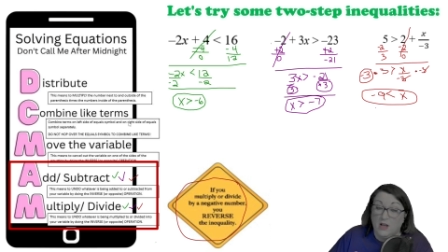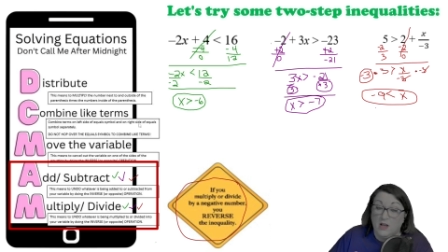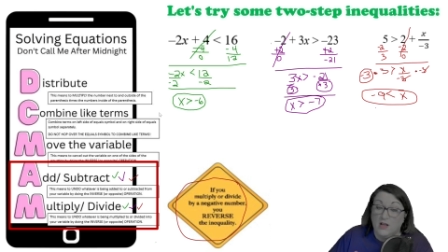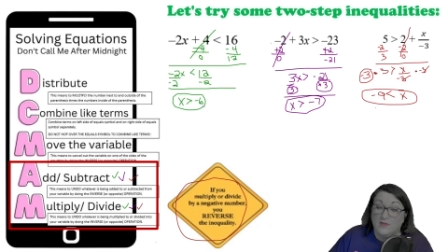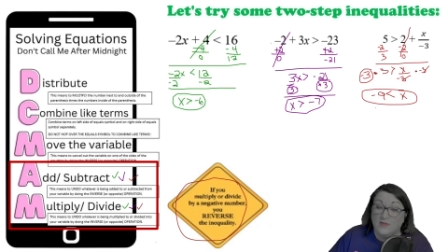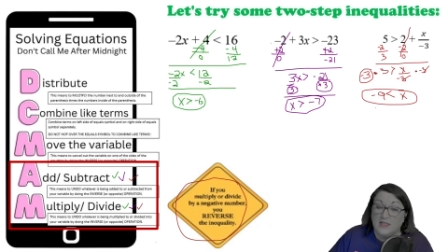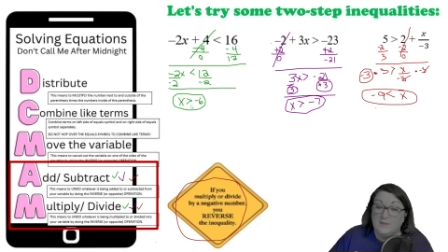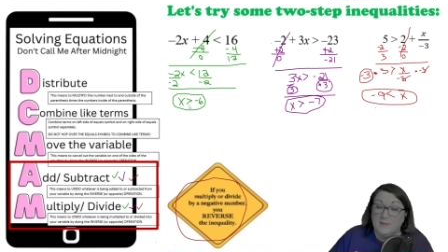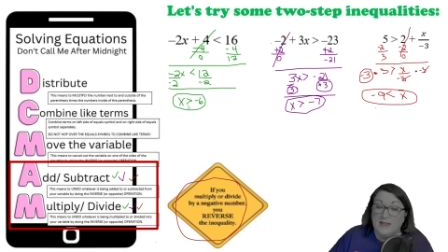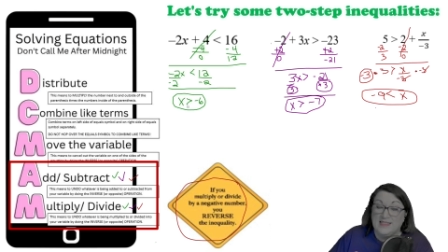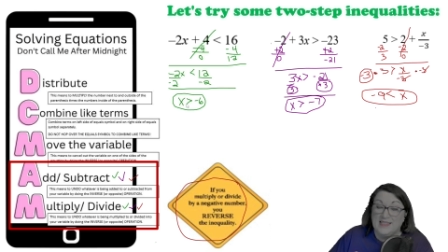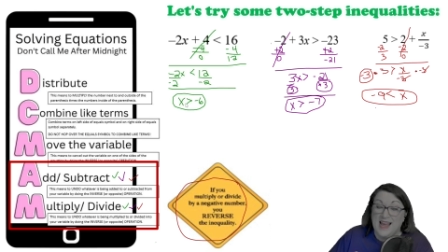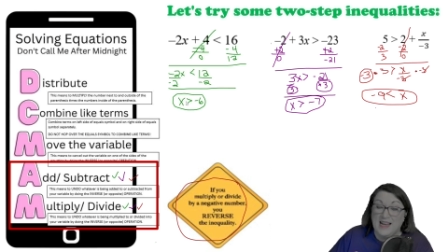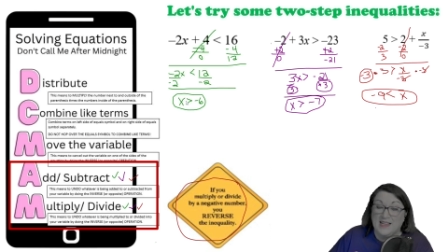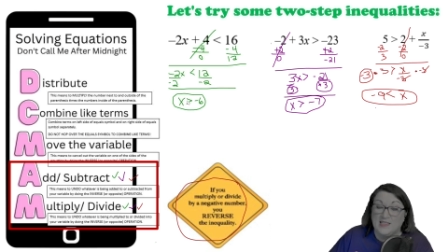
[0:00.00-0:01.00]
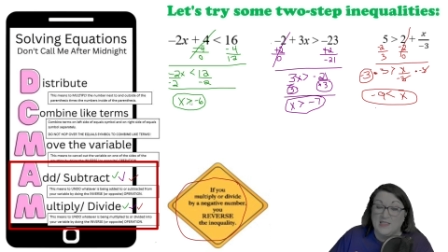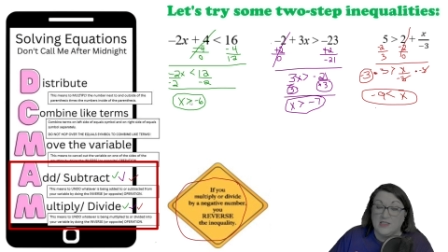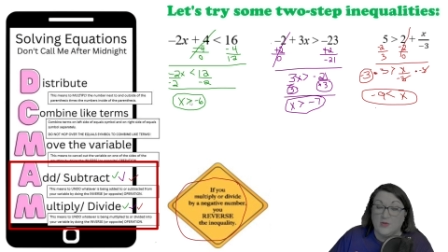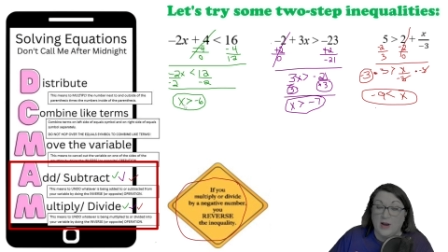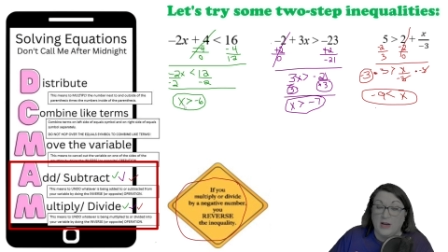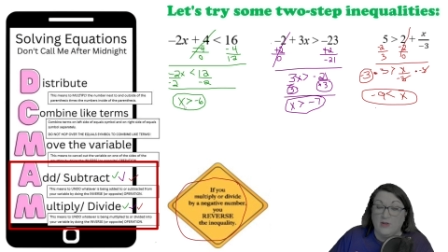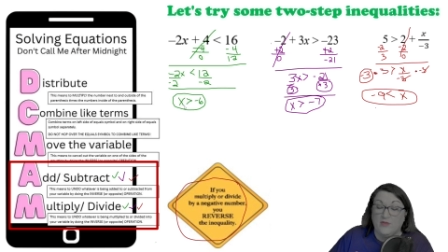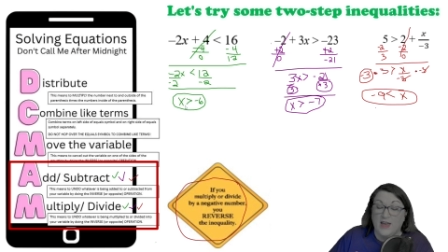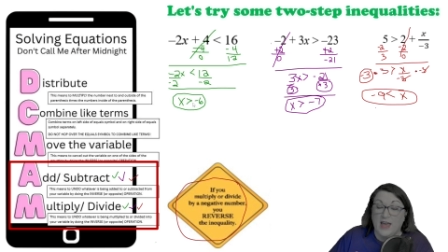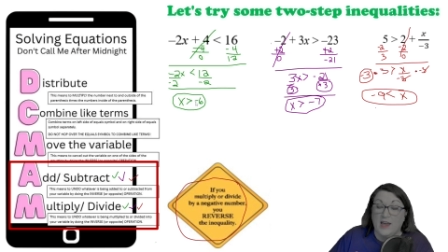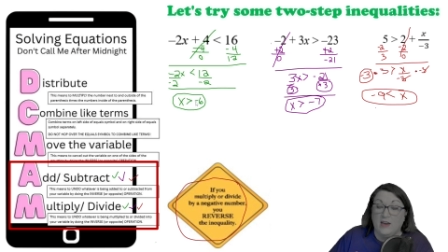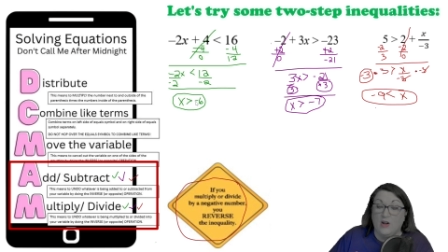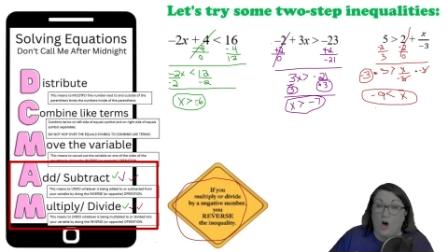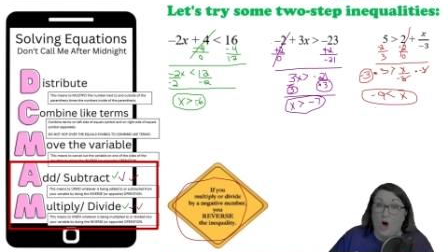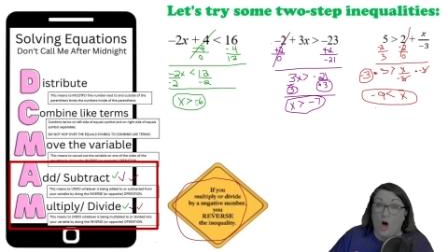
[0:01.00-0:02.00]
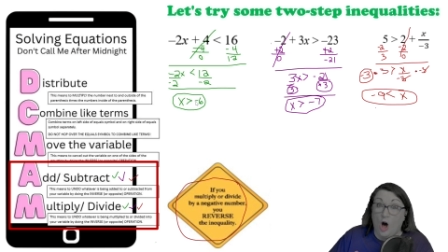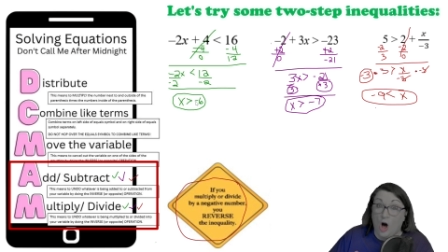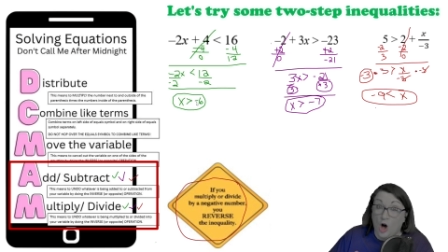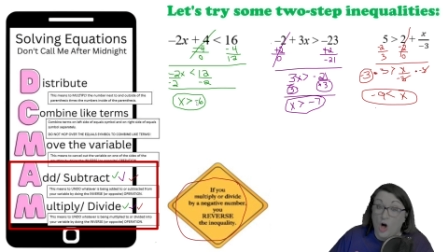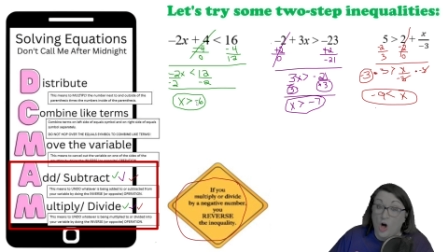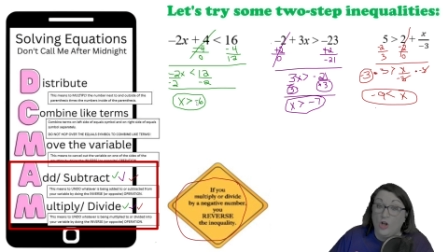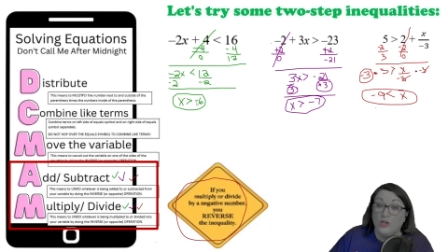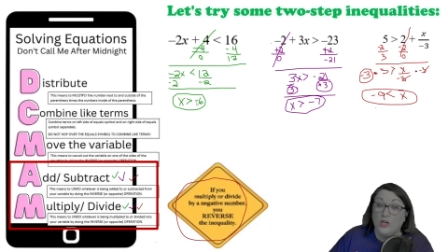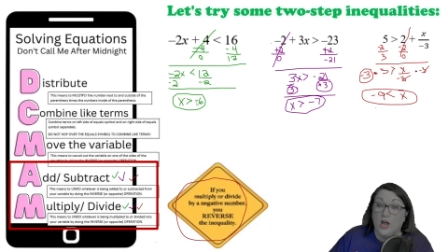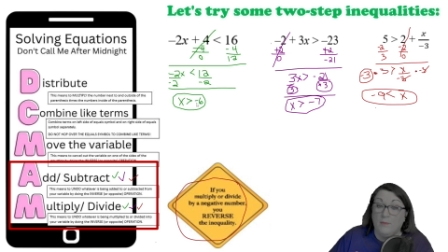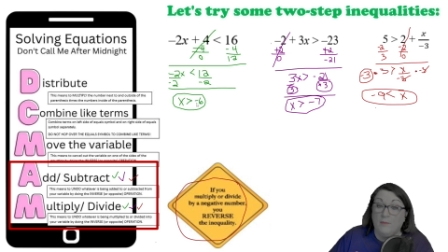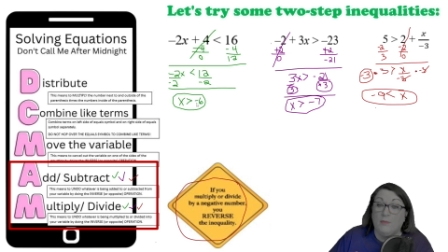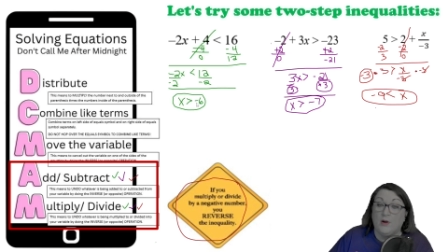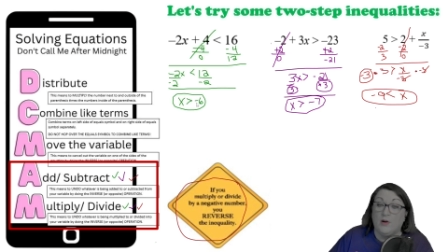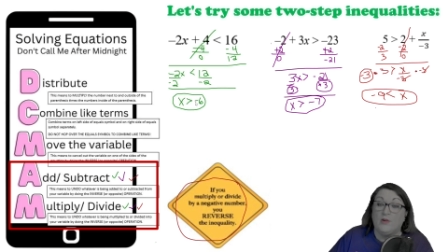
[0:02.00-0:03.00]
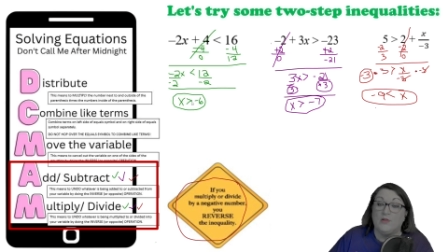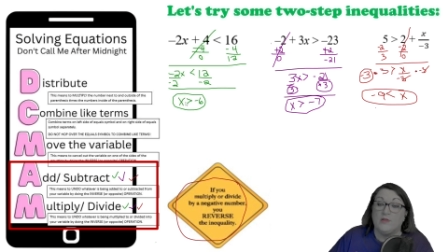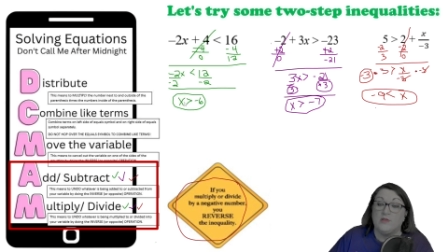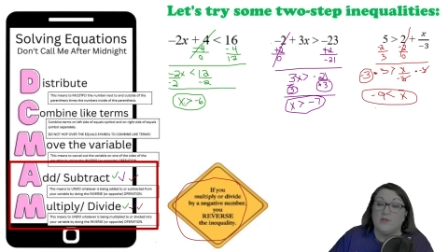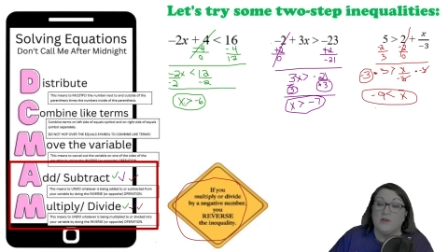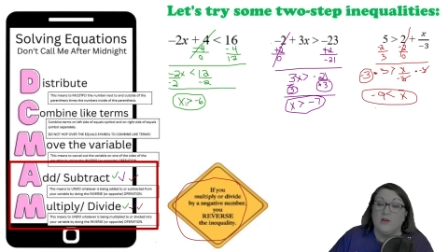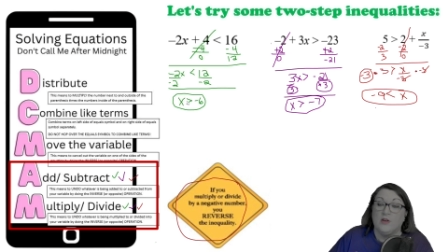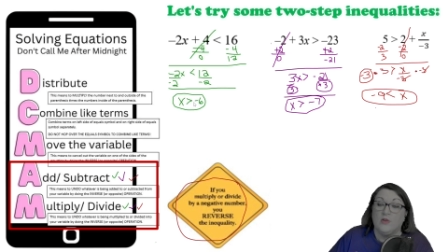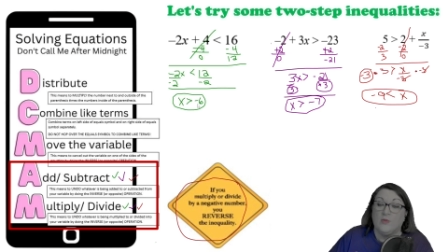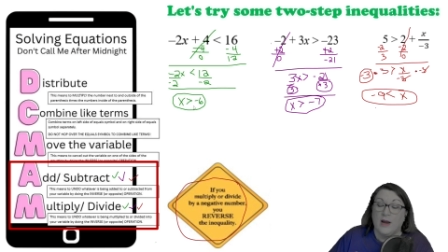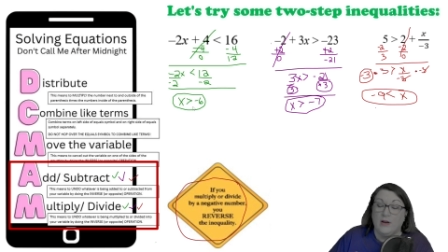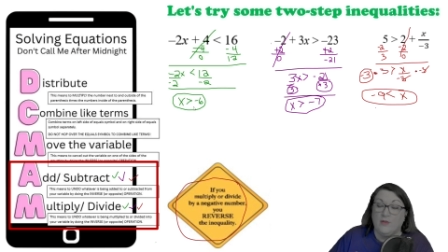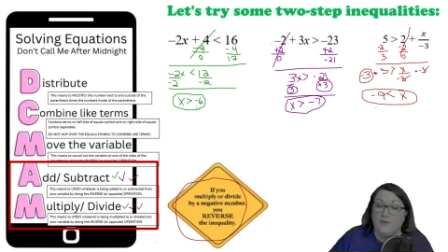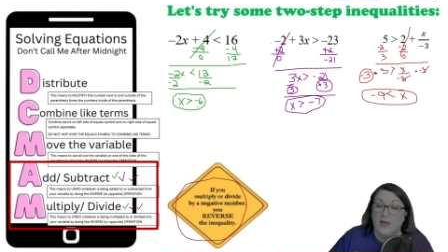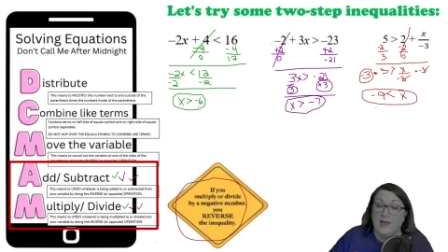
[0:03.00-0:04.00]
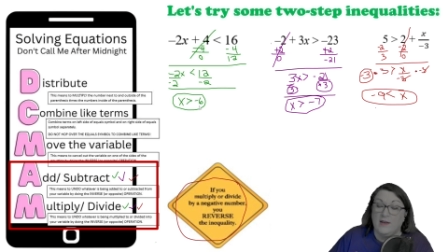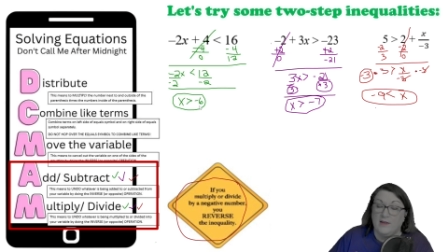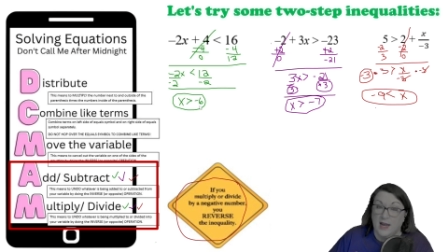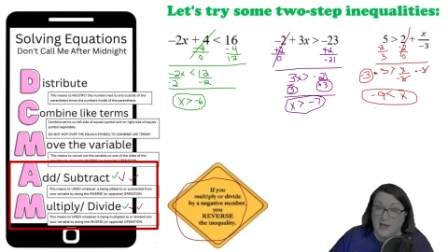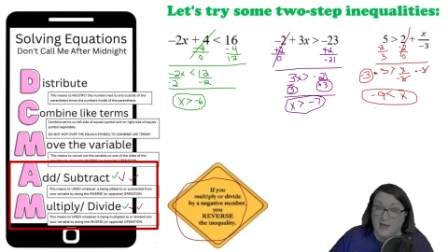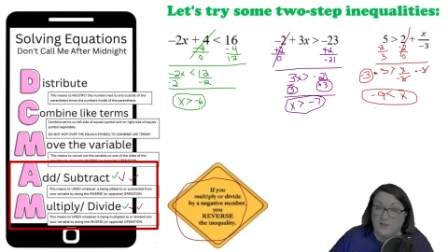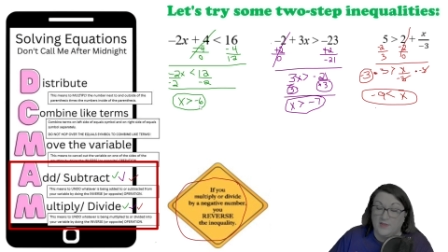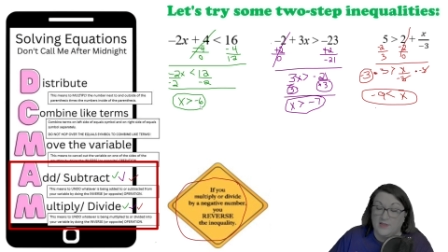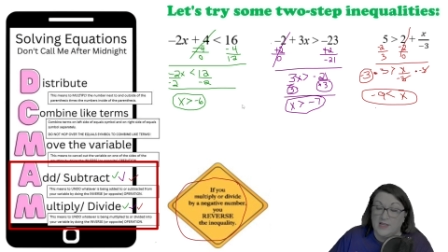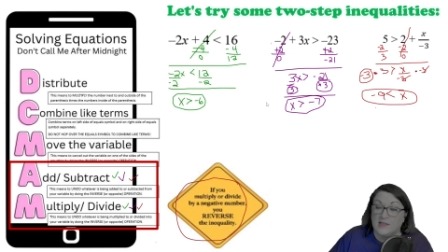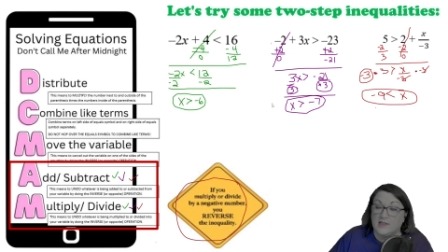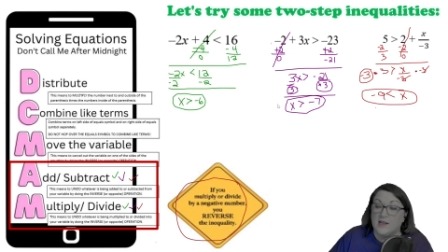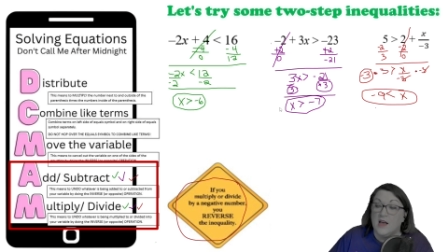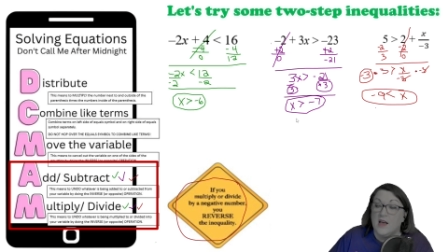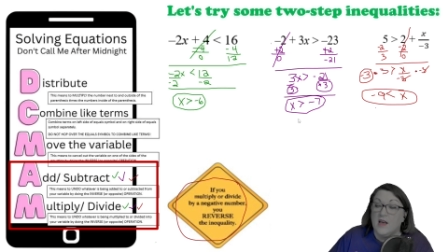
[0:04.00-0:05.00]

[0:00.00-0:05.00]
This means x is greater than all numbers greater than negative 6.